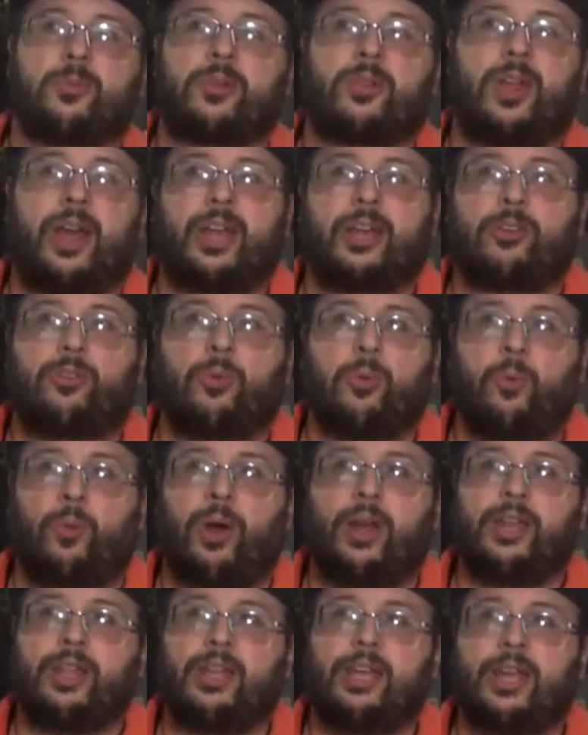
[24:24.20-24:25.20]
were like
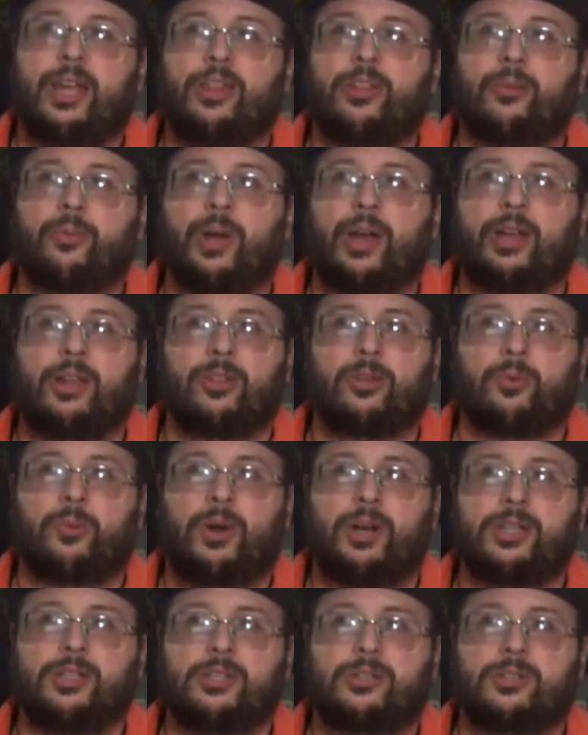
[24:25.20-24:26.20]
20 and the regular
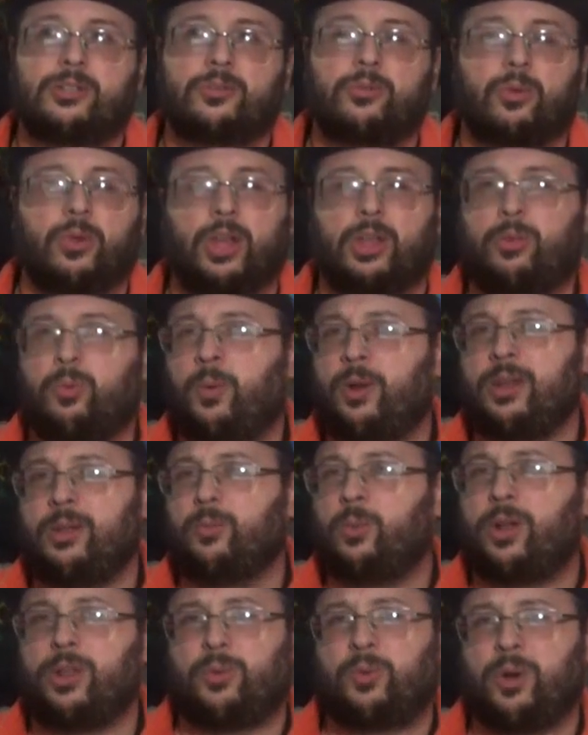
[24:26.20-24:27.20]
ones were like
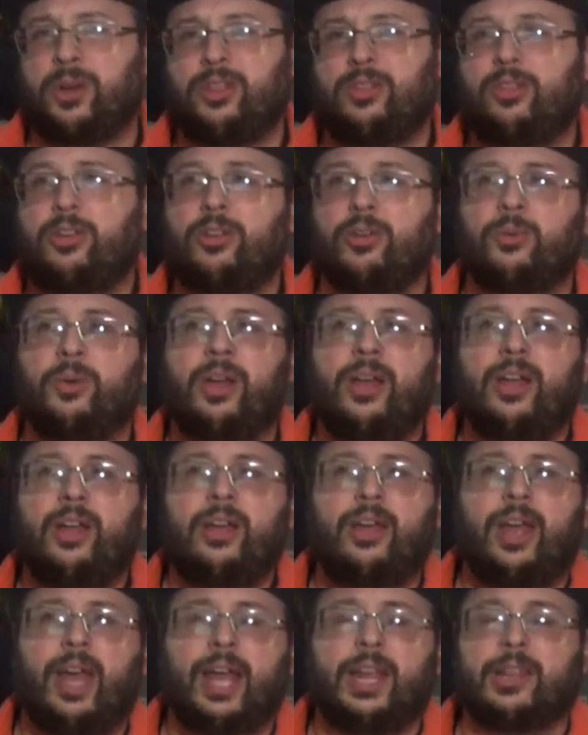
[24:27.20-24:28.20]
21, 22,
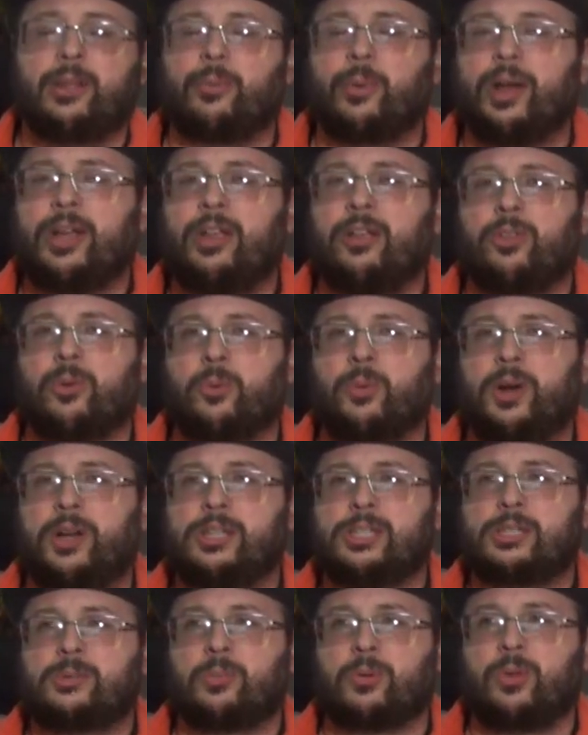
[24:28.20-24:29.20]
and the regular
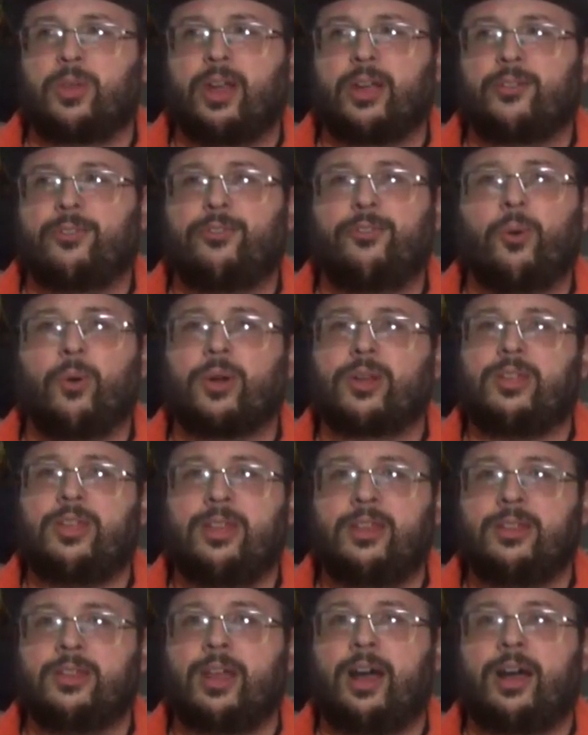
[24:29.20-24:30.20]
ones were like
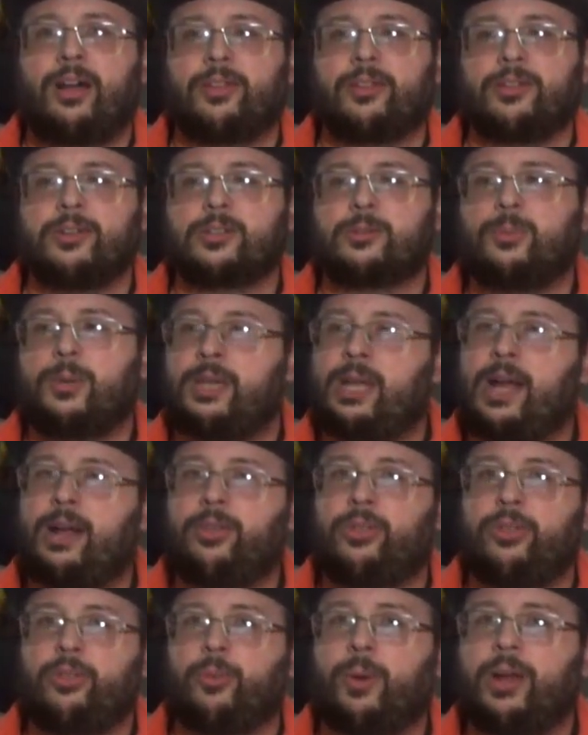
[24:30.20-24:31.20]
$14. But
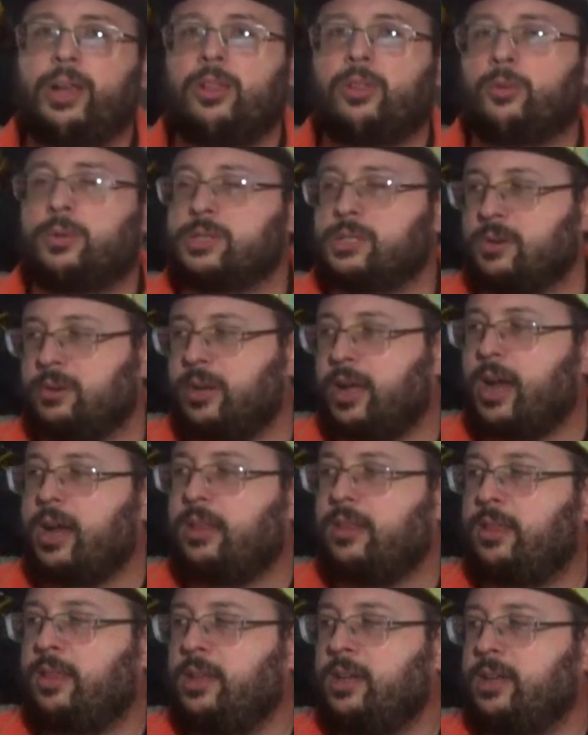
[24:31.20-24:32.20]
now the regular ones are
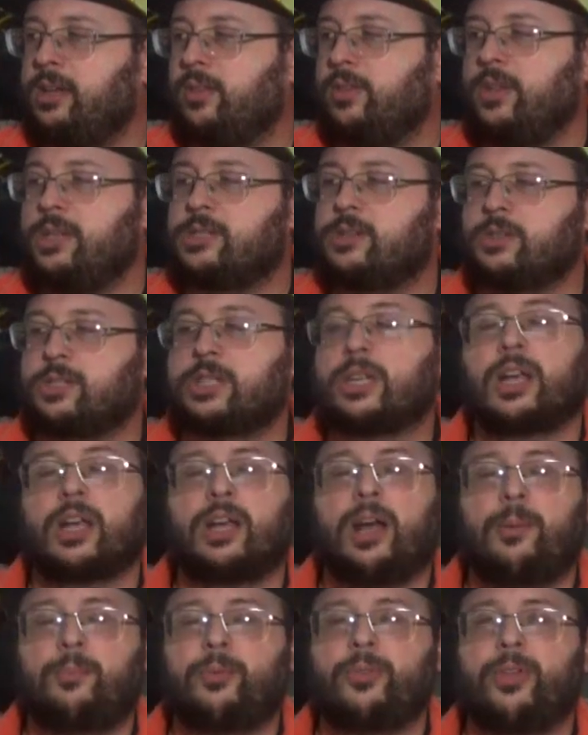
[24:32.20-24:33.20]
19 and these are just like a
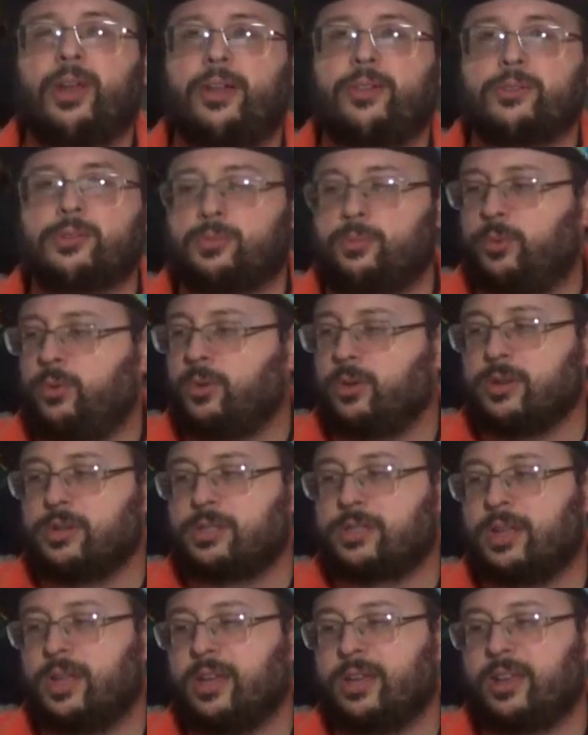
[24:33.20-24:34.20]
couple dollars more.
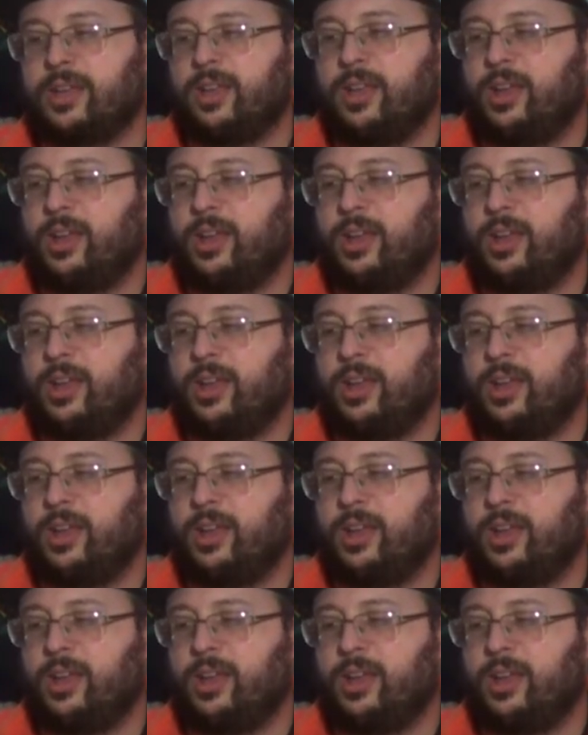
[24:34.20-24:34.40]
It's like,